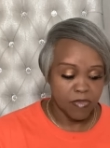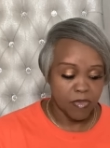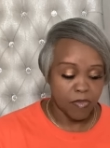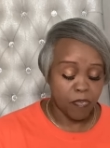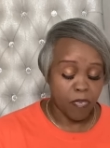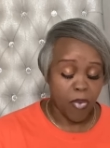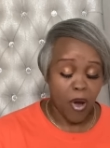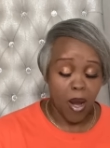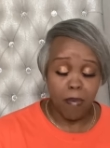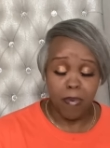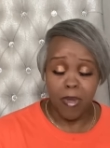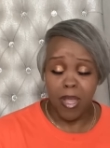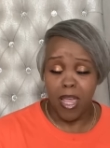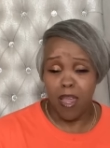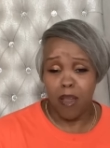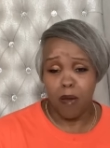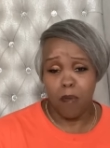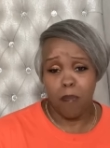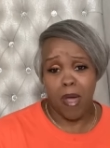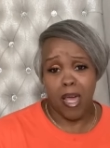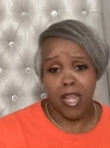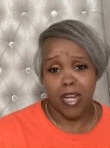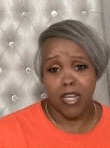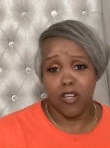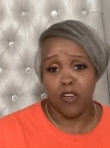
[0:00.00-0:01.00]
probably
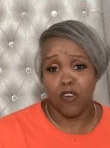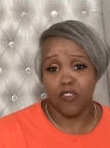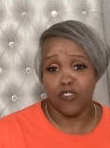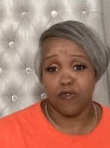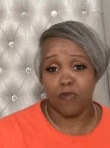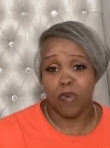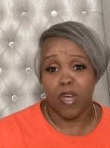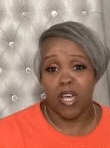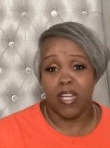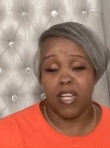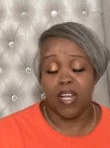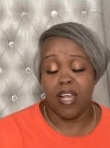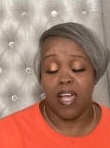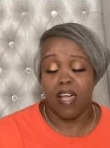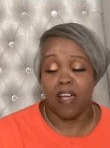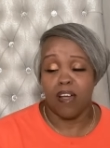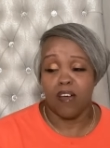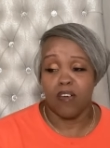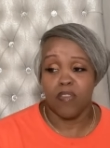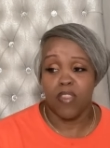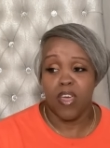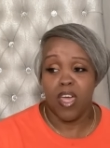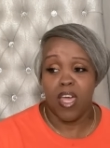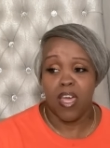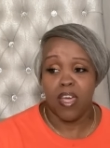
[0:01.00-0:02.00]
everybody knows by now
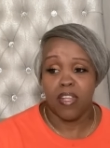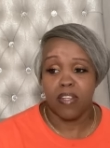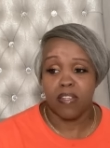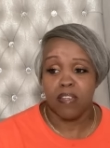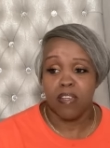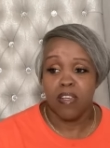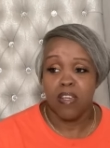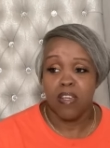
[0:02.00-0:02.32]
that